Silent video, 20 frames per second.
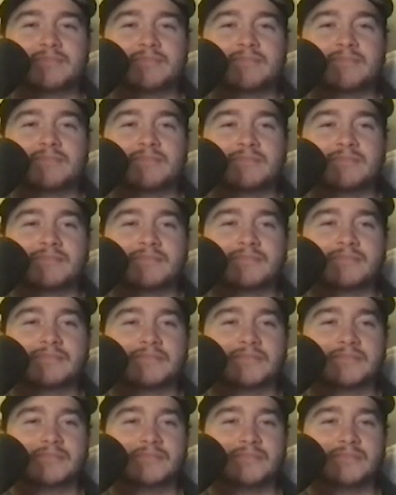
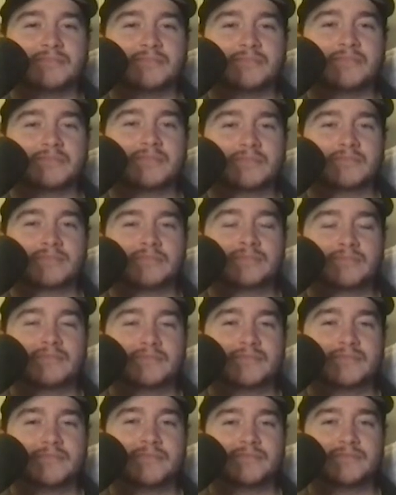
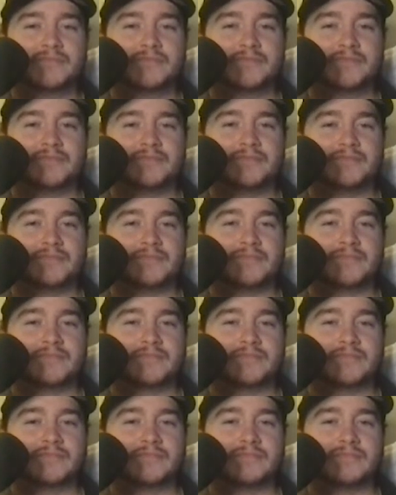
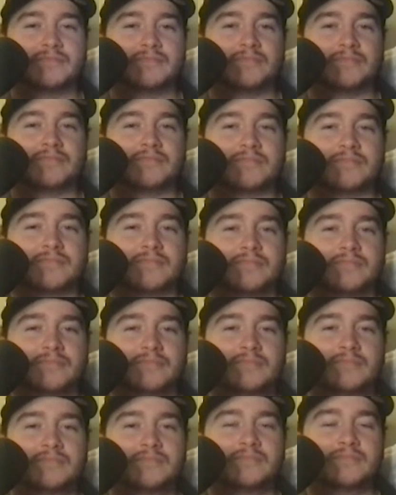
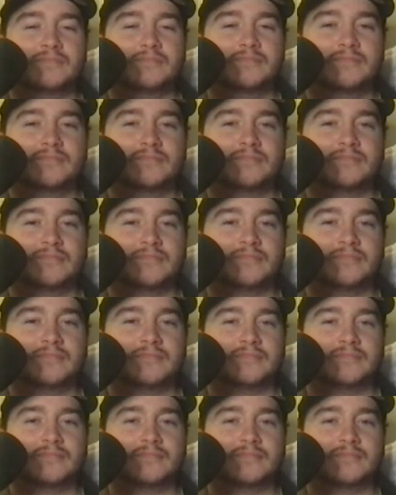
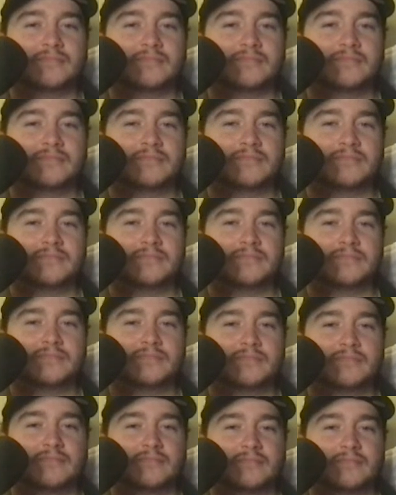
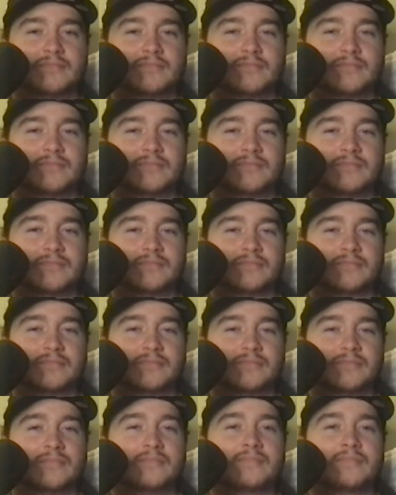
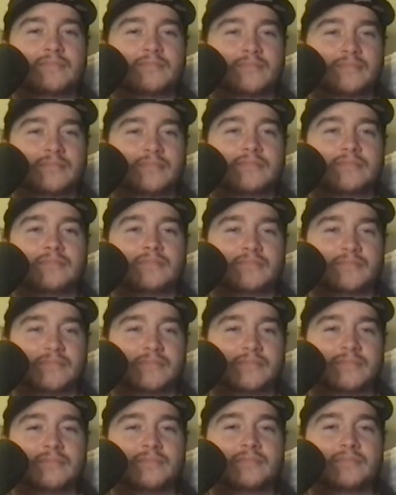(not speaking)